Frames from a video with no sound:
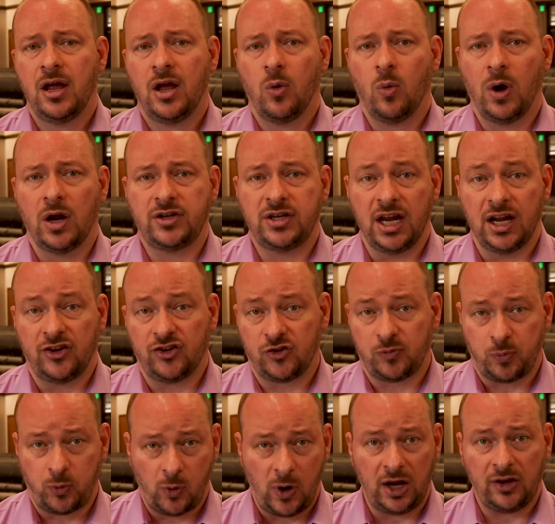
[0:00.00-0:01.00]
which
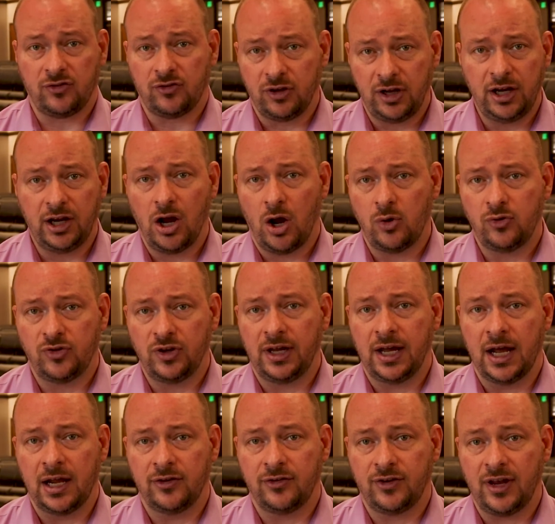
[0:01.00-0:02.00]
expressly goes
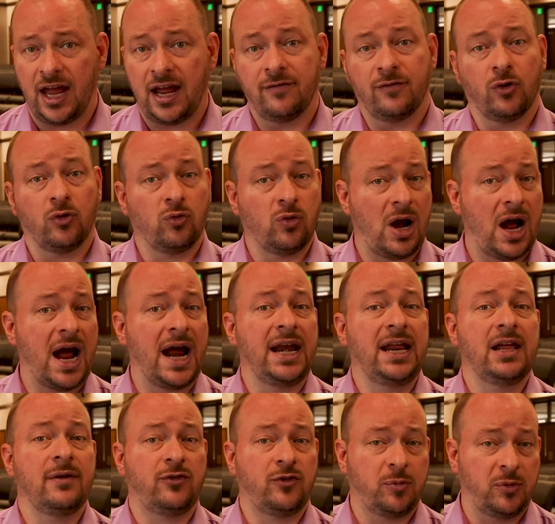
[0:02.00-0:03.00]
against a
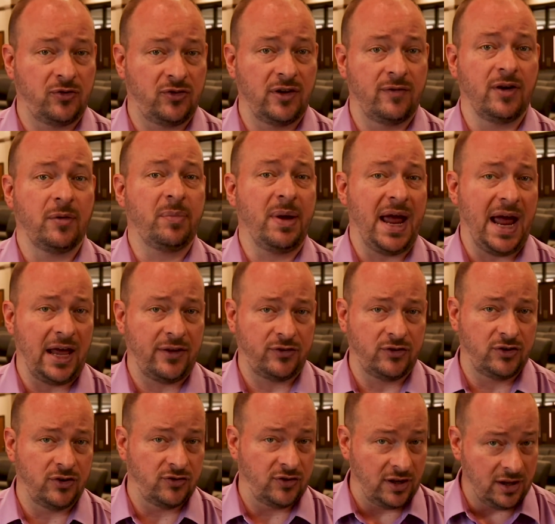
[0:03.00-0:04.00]
variety of specific
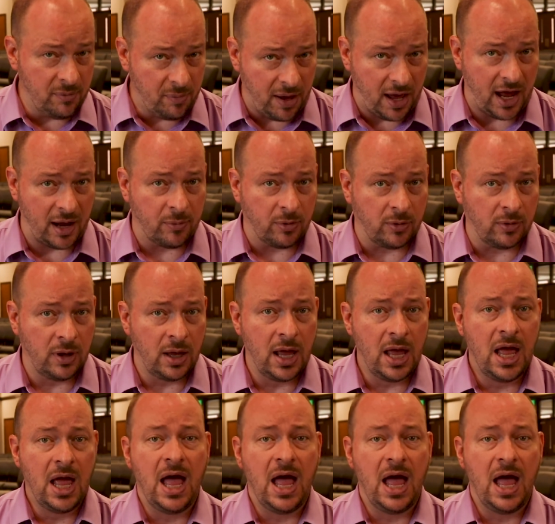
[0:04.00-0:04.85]
passages in the Bible,